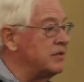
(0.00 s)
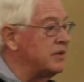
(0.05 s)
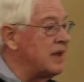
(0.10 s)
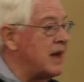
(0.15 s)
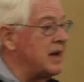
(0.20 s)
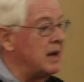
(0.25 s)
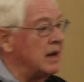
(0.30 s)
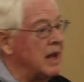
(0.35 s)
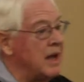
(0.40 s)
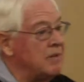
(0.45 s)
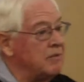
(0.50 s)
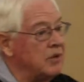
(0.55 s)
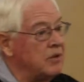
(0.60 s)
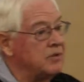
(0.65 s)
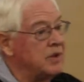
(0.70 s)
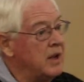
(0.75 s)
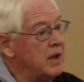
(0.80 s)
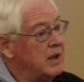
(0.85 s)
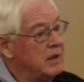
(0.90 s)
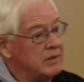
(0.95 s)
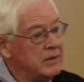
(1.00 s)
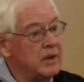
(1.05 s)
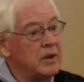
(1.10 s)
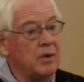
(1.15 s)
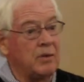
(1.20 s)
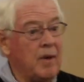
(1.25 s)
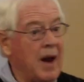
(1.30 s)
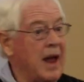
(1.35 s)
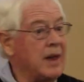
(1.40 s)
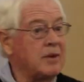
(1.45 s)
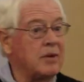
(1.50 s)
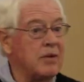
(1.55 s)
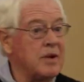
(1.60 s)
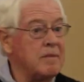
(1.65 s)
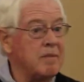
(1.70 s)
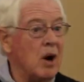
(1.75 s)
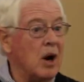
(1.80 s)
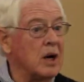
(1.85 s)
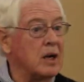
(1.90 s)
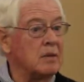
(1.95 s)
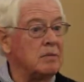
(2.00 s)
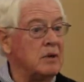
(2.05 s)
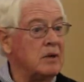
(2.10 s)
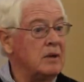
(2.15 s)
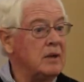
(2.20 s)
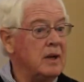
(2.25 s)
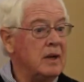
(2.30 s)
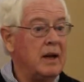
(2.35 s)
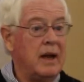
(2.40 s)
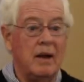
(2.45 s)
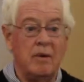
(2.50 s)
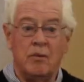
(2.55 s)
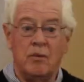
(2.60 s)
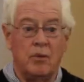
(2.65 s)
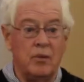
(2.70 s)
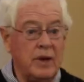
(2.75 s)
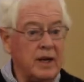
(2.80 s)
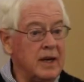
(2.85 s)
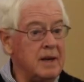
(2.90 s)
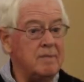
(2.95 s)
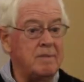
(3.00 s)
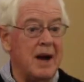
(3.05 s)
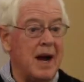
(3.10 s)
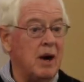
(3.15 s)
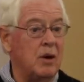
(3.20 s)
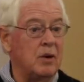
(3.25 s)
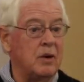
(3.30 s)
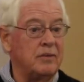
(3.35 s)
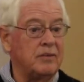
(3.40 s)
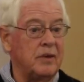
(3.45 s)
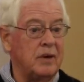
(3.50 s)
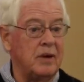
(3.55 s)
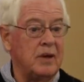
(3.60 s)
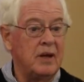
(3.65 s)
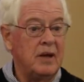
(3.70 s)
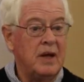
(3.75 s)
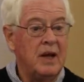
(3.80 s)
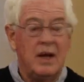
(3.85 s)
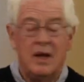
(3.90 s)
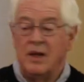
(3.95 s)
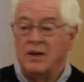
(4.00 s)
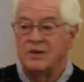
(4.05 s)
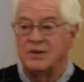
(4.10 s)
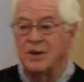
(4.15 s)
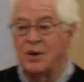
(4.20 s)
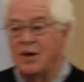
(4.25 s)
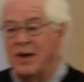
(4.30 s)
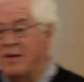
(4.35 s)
site levels that are rather remarkable and really powerful. So